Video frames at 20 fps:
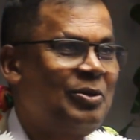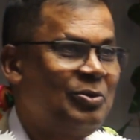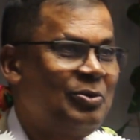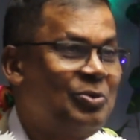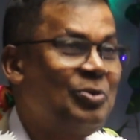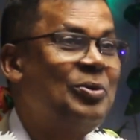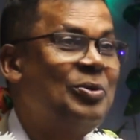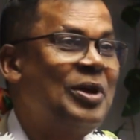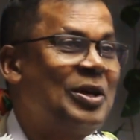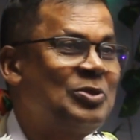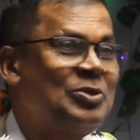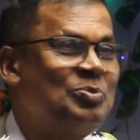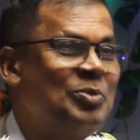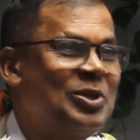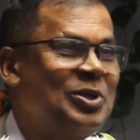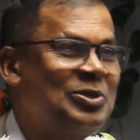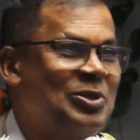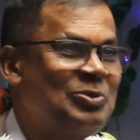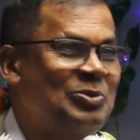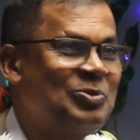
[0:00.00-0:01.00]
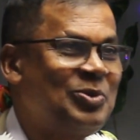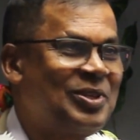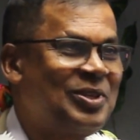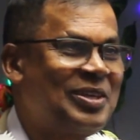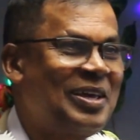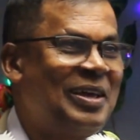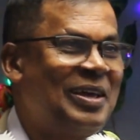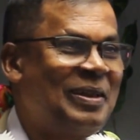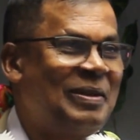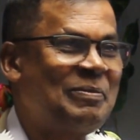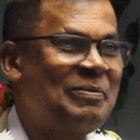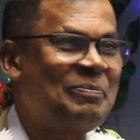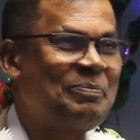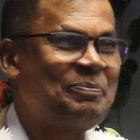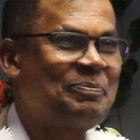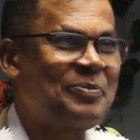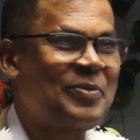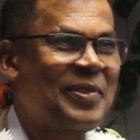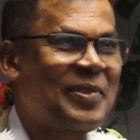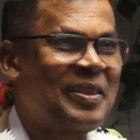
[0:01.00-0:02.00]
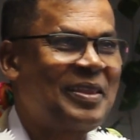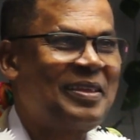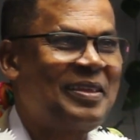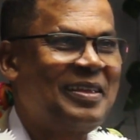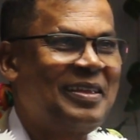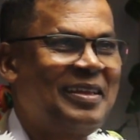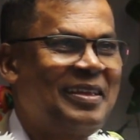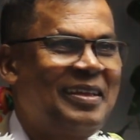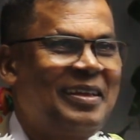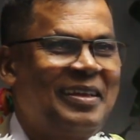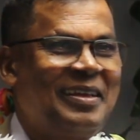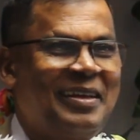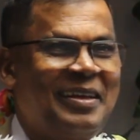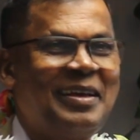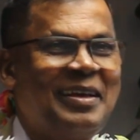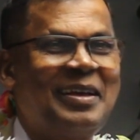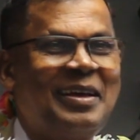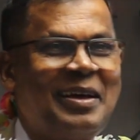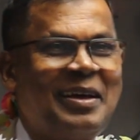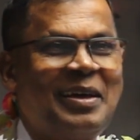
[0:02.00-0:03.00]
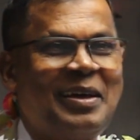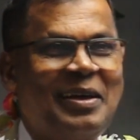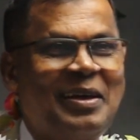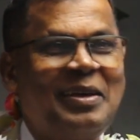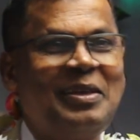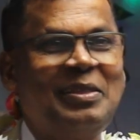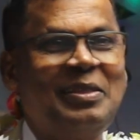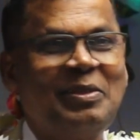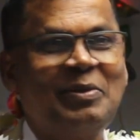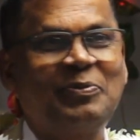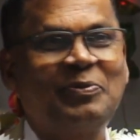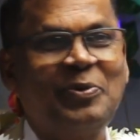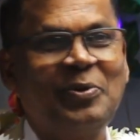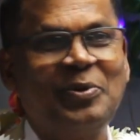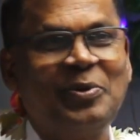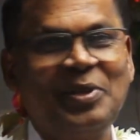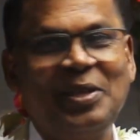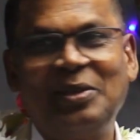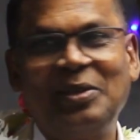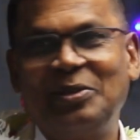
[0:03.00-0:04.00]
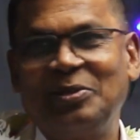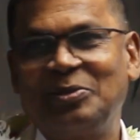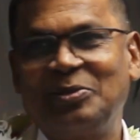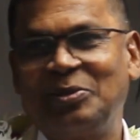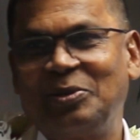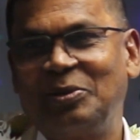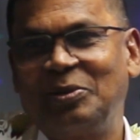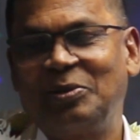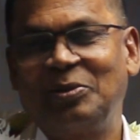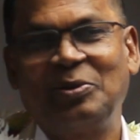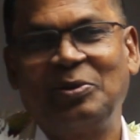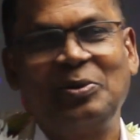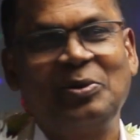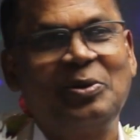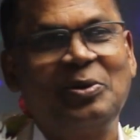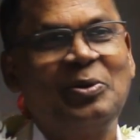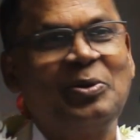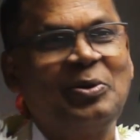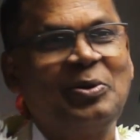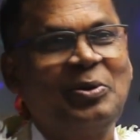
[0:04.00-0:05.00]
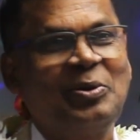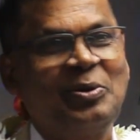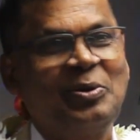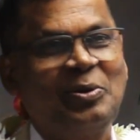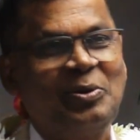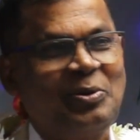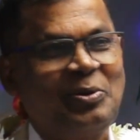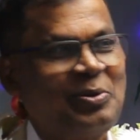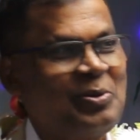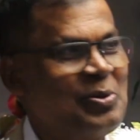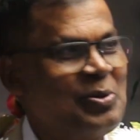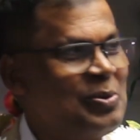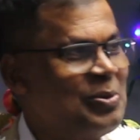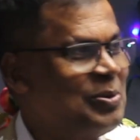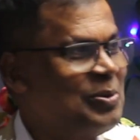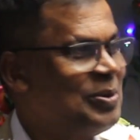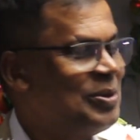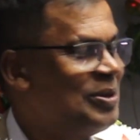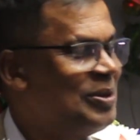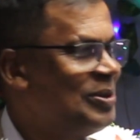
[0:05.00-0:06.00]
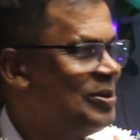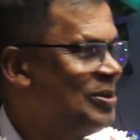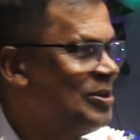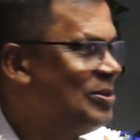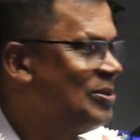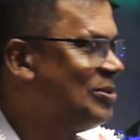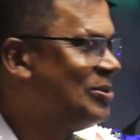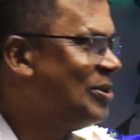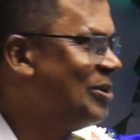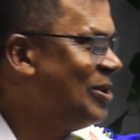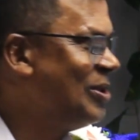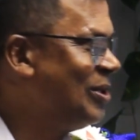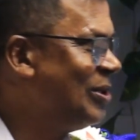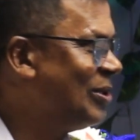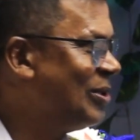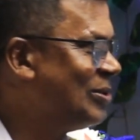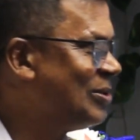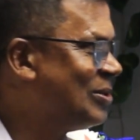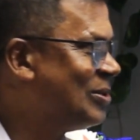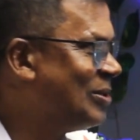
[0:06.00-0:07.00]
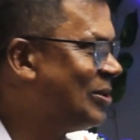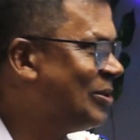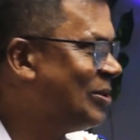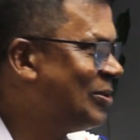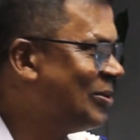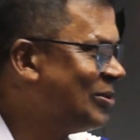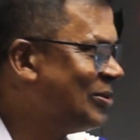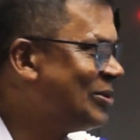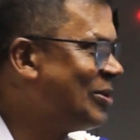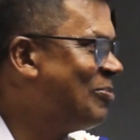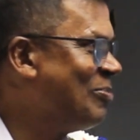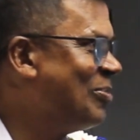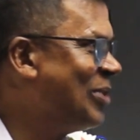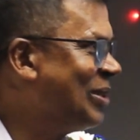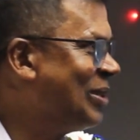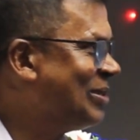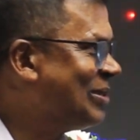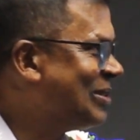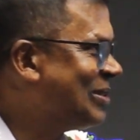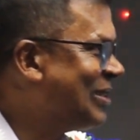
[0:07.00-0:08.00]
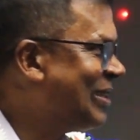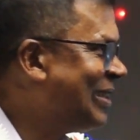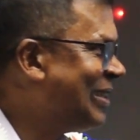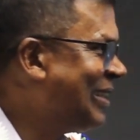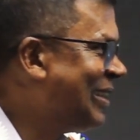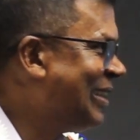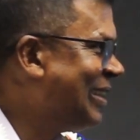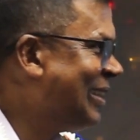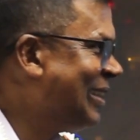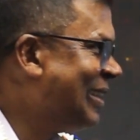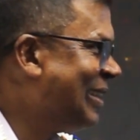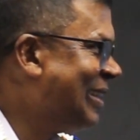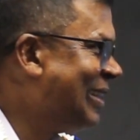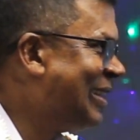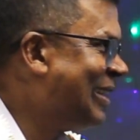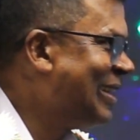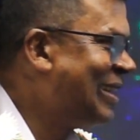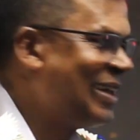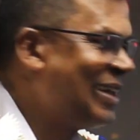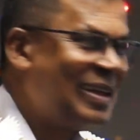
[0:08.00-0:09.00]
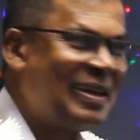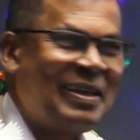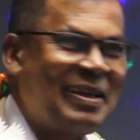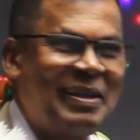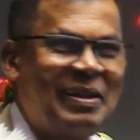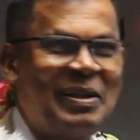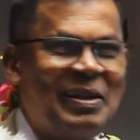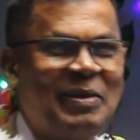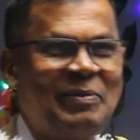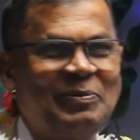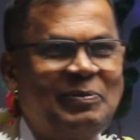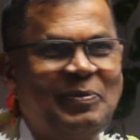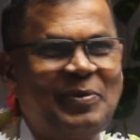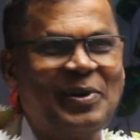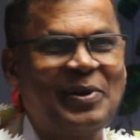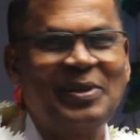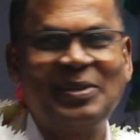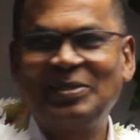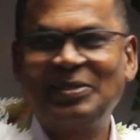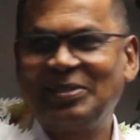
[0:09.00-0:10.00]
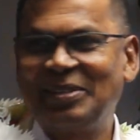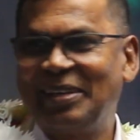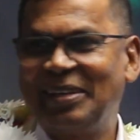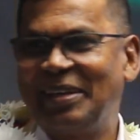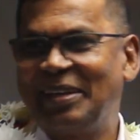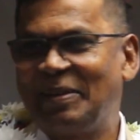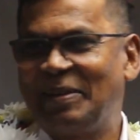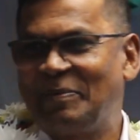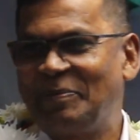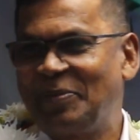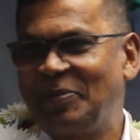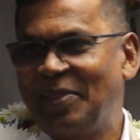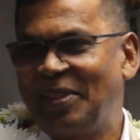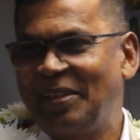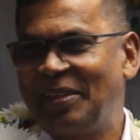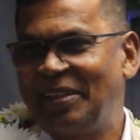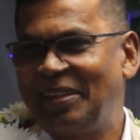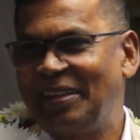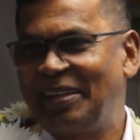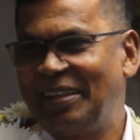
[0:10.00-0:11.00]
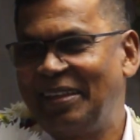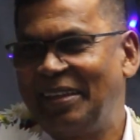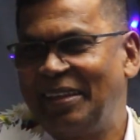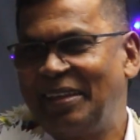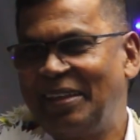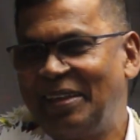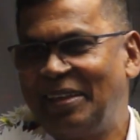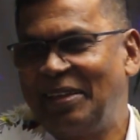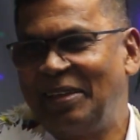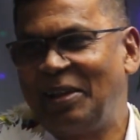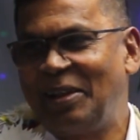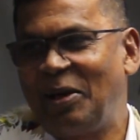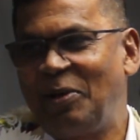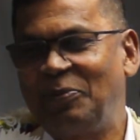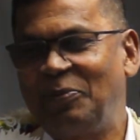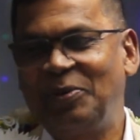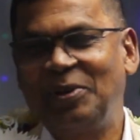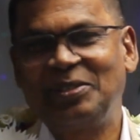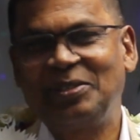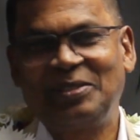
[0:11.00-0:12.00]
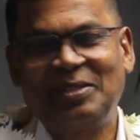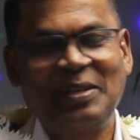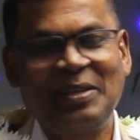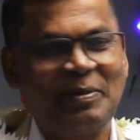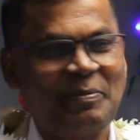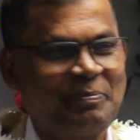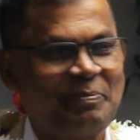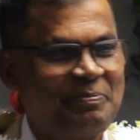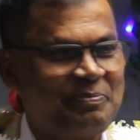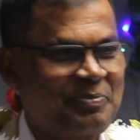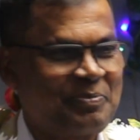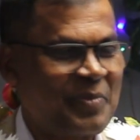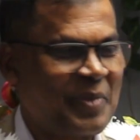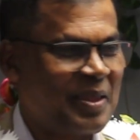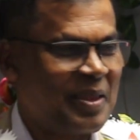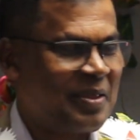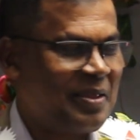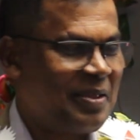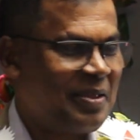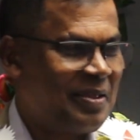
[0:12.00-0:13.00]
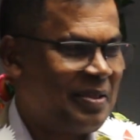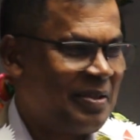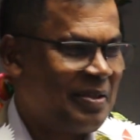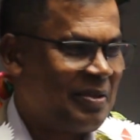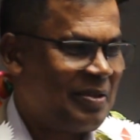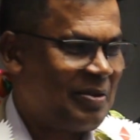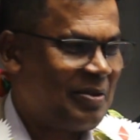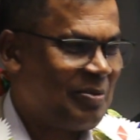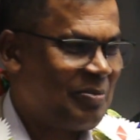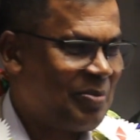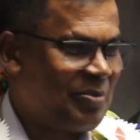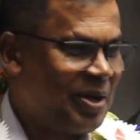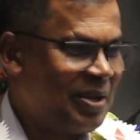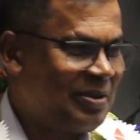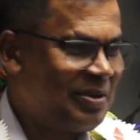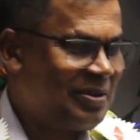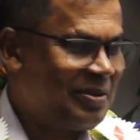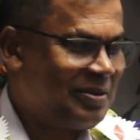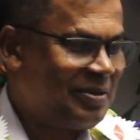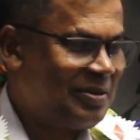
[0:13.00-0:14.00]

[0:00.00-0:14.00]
do as much as we can in the 4 years or 3 years, some months left for us in our first term. But